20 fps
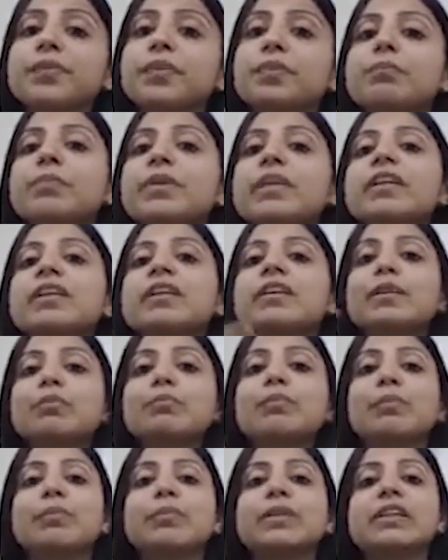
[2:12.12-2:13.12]
meaning the
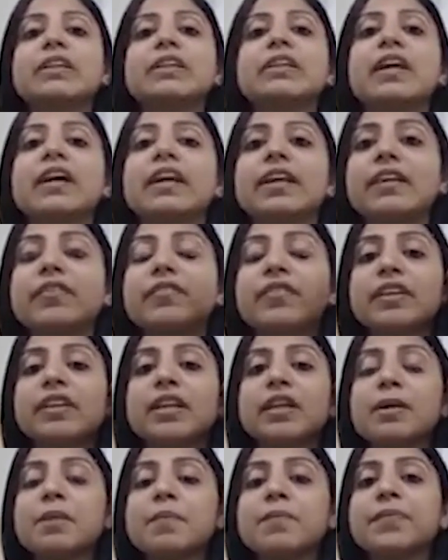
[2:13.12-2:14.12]
memory and
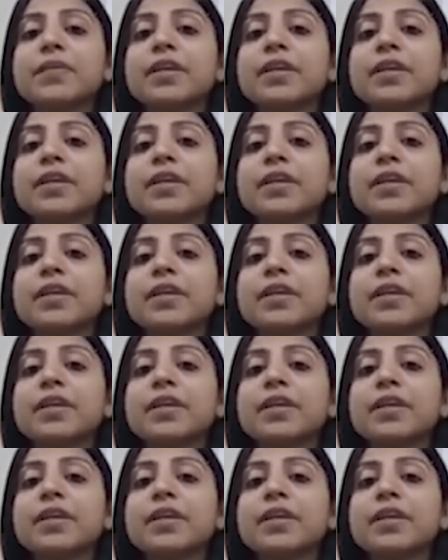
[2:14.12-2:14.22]
everything.